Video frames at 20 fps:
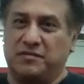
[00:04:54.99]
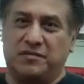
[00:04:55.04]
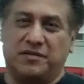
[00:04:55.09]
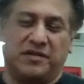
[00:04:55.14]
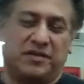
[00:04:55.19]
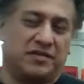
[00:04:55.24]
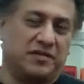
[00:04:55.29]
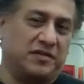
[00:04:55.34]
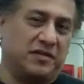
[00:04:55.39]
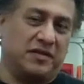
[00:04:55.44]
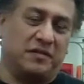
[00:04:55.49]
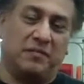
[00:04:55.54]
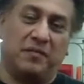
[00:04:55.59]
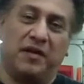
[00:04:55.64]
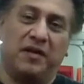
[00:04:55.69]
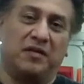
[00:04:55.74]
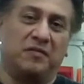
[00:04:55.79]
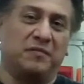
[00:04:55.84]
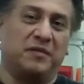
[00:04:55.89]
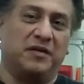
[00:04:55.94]
just
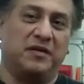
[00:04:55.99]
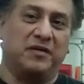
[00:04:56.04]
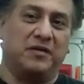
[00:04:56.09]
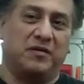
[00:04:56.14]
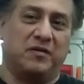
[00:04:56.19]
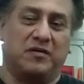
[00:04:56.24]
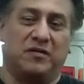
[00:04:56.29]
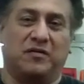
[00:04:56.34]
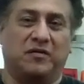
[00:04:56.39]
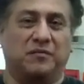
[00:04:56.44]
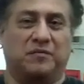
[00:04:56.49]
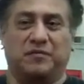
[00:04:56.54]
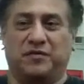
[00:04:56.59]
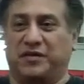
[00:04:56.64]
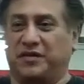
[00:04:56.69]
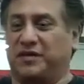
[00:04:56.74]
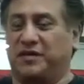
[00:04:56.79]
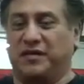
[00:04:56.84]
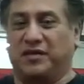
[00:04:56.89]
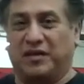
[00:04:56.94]
email me or
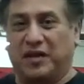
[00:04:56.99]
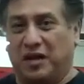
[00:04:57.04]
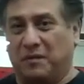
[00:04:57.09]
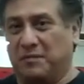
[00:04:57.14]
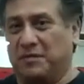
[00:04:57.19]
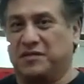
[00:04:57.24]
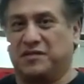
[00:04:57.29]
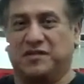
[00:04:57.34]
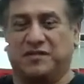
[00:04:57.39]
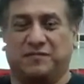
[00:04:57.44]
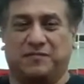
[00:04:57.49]
put it on the comments.